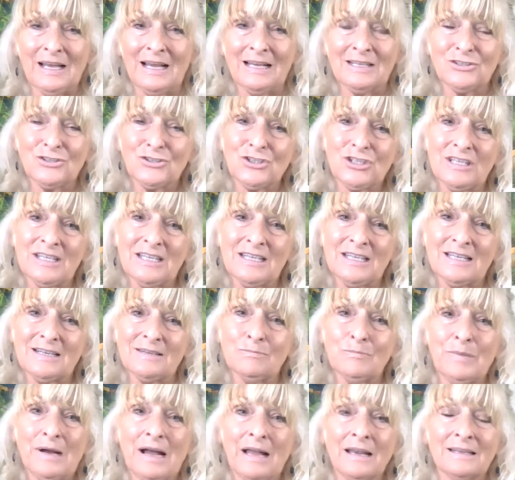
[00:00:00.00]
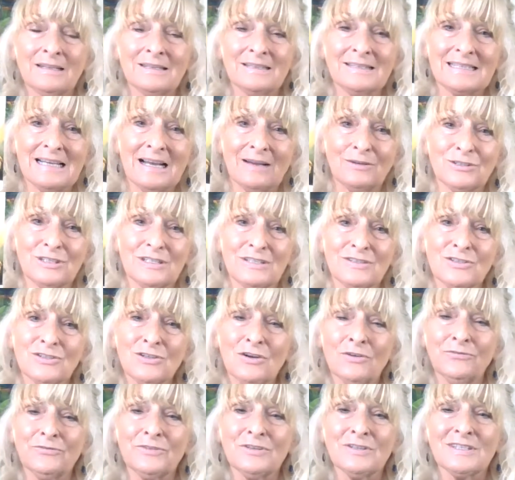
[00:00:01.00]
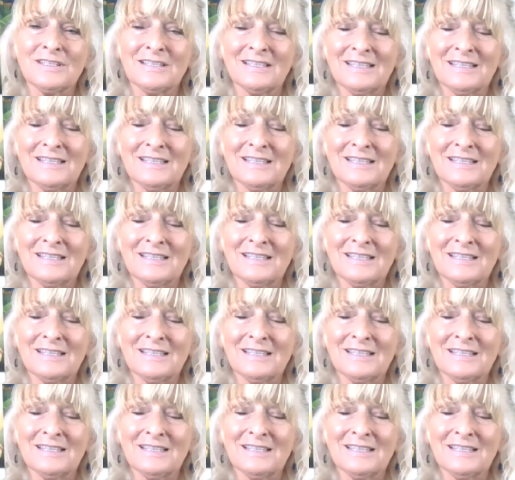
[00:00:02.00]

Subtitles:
as she can balance out his softness,